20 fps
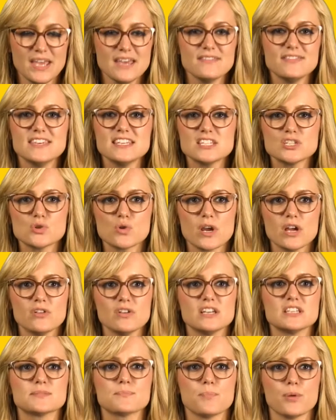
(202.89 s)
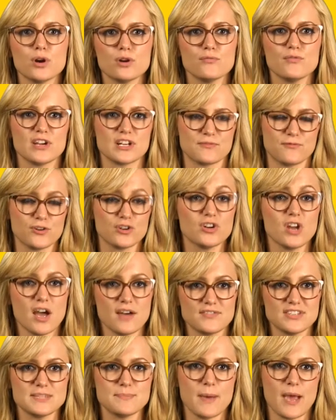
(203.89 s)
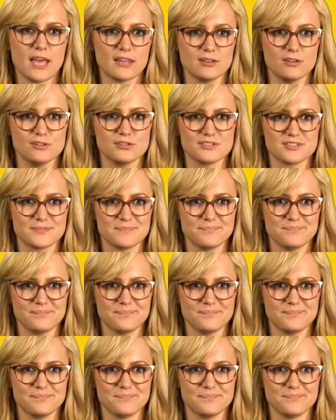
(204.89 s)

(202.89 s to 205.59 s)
This trail is perfect for novice paddlers.